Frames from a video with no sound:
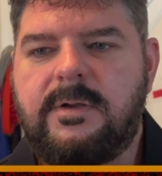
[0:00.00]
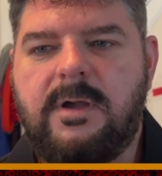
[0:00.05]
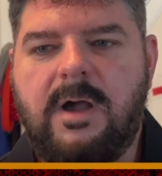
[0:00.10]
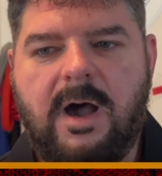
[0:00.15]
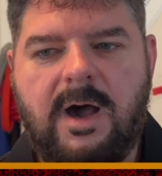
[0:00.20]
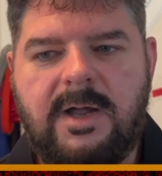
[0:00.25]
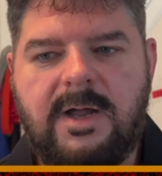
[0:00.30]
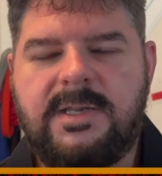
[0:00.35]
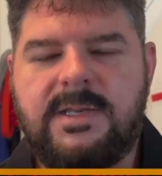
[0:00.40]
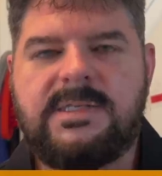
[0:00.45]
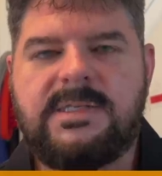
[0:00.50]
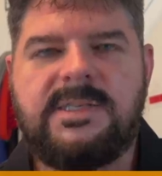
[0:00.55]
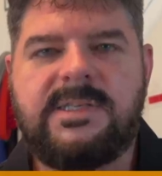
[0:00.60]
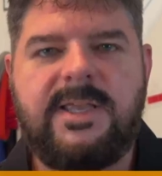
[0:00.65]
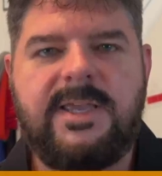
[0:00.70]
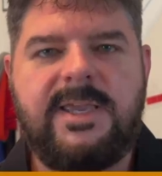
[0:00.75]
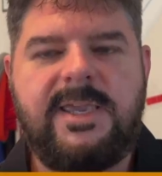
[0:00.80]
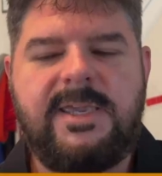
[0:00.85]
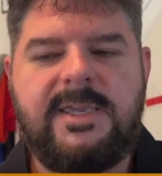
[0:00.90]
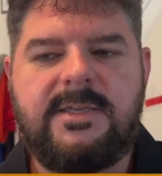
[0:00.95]

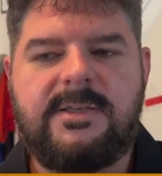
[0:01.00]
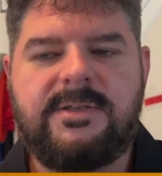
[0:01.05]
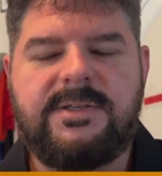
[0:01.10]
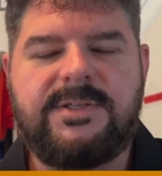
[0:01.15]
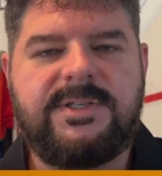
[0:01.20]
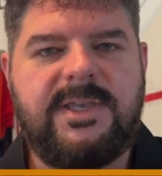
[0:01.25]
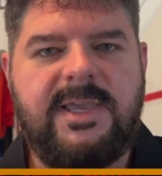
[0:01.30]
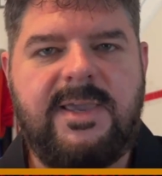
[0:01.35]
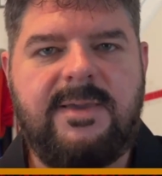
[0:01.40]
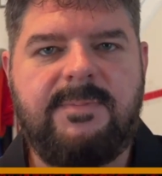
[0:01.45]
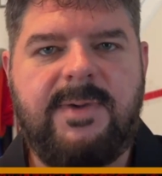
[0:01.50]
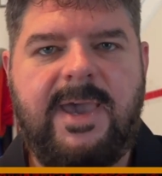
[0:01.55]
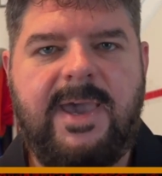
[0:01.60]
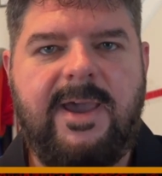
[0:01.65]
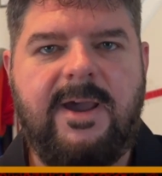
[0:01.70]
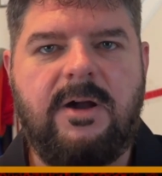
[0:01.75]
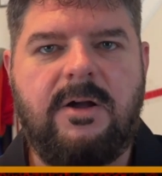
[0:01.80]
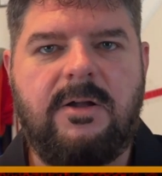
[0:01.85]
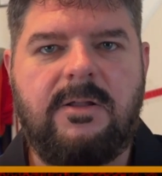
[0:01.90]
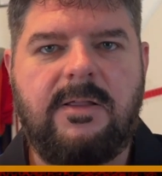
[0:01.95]
honestly, Sam
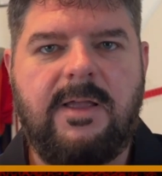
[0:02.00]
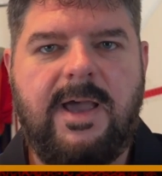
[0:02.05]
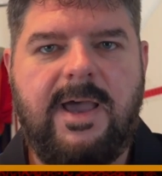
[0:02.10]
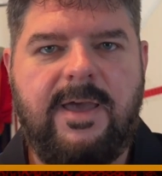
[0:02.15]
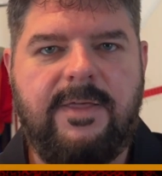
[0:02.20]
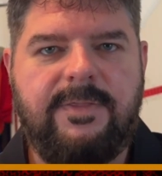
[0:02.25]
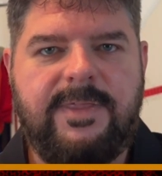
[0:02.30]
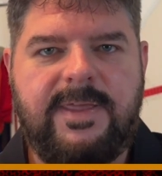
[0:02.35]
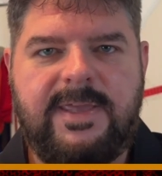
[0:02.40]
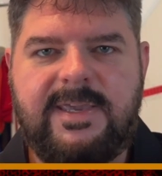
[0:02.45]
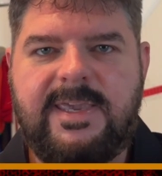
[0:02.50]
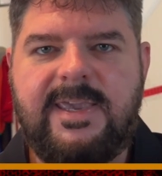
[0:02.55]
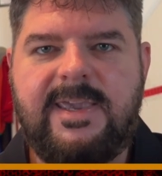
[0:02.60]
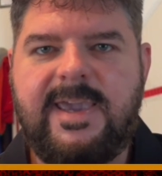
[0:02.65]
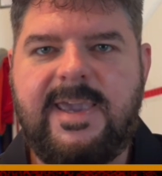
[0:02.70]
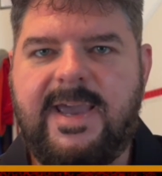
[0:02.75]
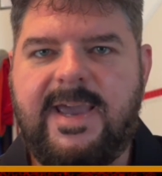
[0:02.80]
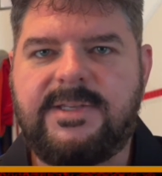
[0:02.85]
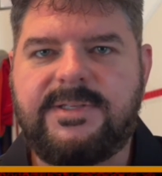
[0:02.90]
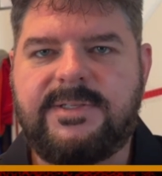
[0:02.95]
Howell, I think we
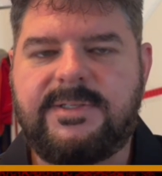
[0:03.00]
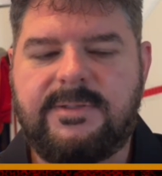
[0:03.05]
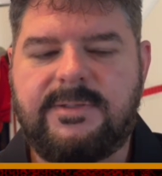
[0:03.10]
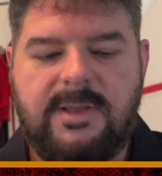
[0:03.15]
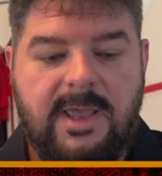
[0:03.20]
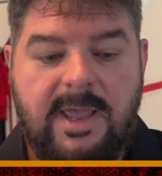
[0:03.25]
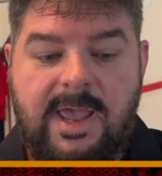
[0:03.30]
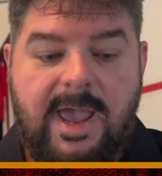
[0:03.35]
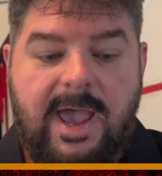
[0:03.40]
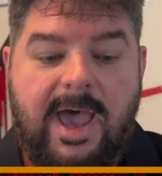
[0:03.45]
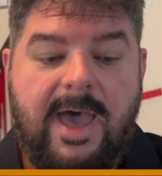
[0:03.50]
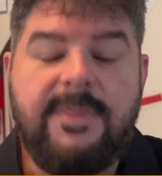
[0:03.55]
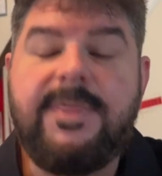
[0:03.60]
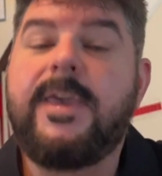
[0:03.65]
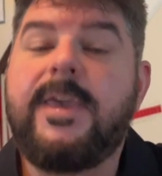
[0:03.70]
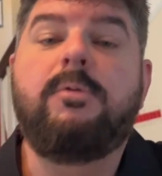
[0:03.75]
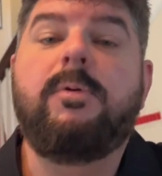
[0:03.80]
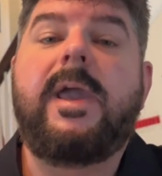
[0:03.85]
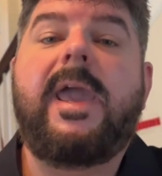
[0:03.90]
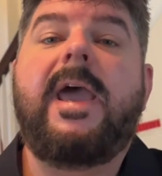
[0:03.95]

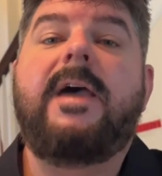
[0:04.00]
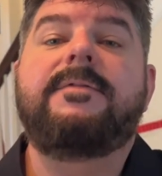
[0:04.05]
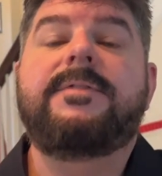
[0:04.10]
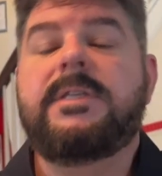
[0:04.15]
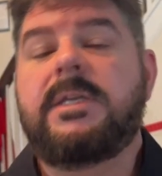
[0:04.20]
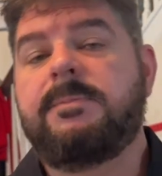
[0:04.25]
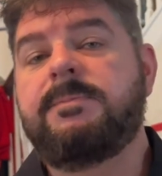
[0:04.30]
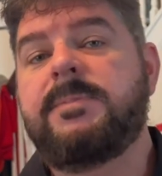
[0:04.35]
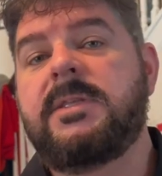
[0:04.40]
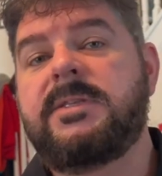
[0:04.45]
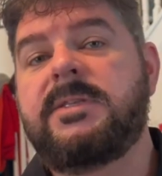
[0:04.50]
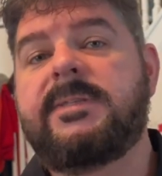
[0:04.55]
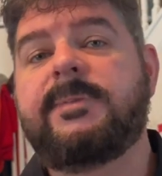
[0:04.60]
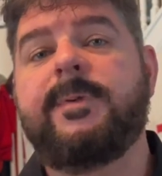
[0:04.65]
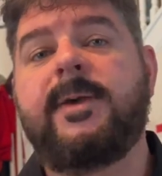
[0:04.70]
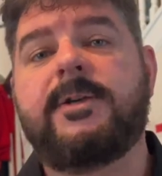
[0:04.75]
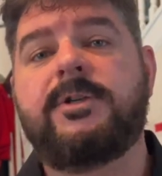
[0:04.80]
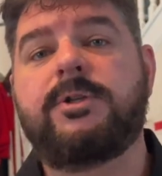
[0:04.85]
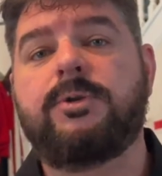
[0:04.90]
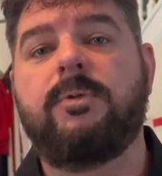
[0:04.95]
have something
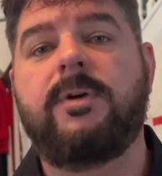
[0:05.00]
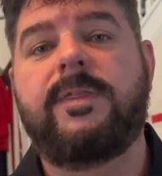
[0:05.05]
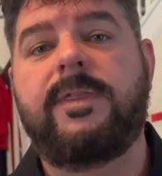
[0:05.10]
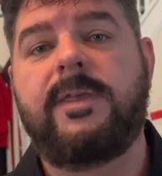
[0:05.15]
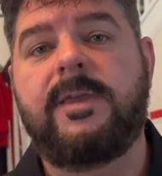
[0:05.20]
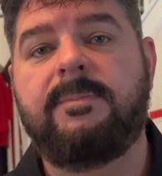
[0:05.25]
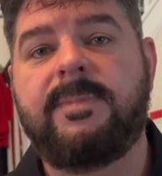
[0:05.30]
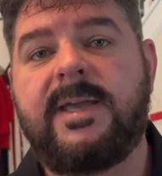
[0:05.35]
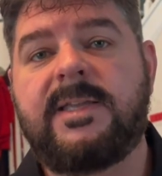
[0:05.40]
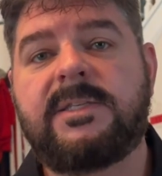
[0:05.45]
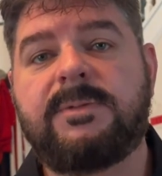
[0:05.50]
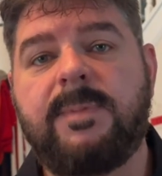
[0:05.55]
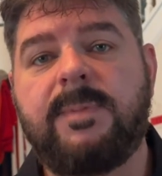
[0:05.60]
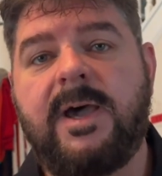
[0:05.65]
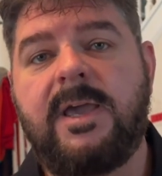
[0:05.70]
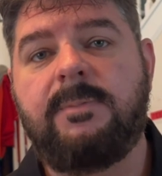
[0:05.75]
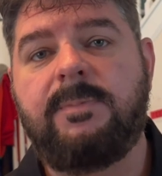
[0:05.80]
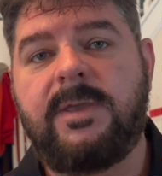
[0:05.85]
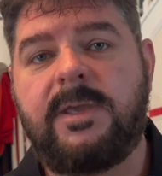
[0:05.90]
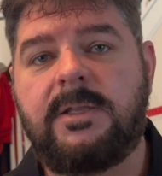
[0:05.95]
special with him. That's
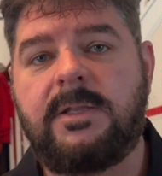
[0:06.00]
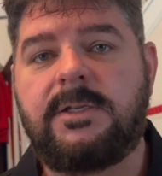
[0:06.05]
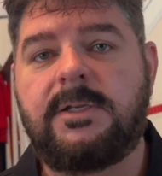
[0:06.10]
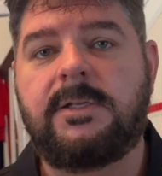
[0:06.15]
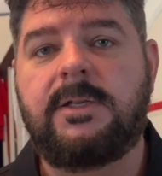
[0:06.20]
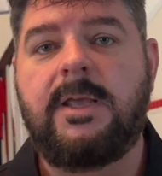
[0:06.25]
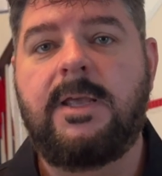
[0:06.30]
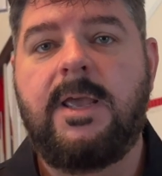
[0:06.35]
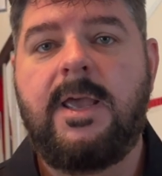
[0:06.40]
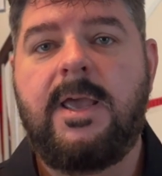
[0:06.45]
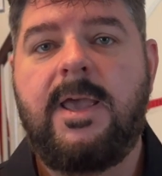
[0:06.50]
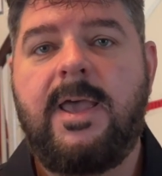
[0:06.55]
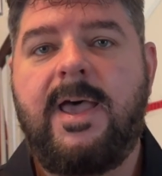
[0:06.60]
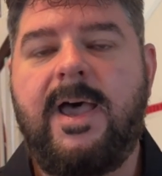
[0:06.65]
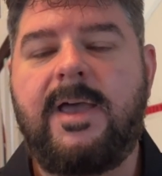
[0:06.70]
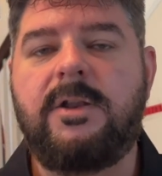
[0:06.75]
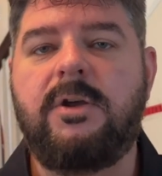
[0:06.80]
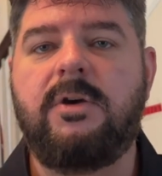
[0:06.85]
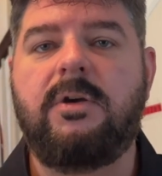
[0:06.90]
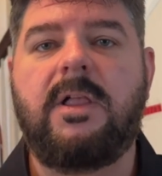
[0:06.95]
my opinion.
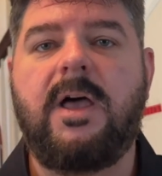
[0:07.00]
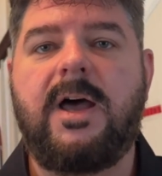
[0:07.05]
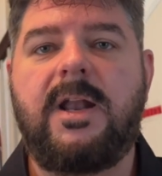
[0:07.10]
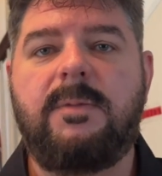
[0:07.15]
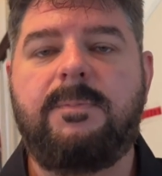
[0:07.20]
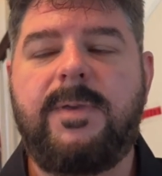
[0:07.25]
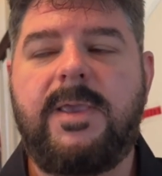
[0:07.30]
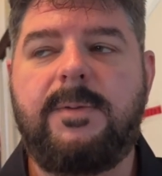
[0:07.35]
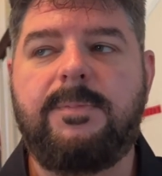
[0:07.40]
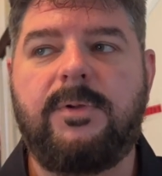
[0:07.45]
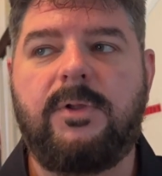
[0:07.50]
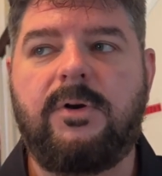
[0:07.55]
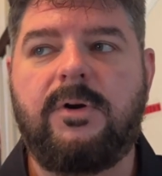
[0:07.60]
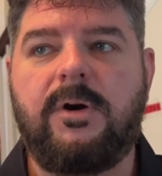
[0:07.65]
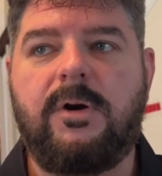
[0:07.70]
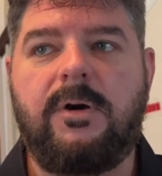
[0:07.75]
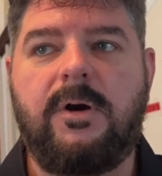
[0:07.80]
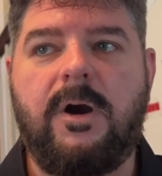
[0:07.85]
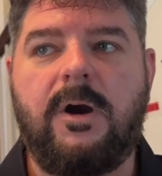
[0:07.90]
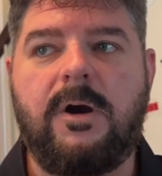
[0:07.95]
I know a lot of people
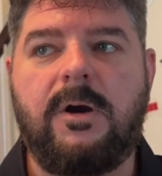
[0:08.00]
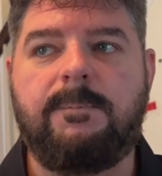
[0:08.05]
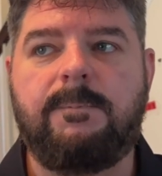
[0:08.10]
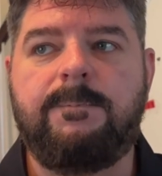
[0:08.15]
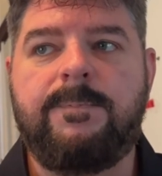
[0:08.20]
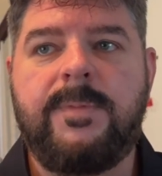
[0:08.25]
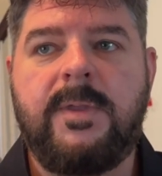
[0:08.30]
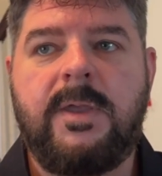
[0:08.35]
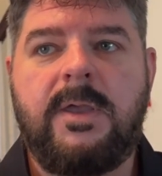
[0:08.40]
are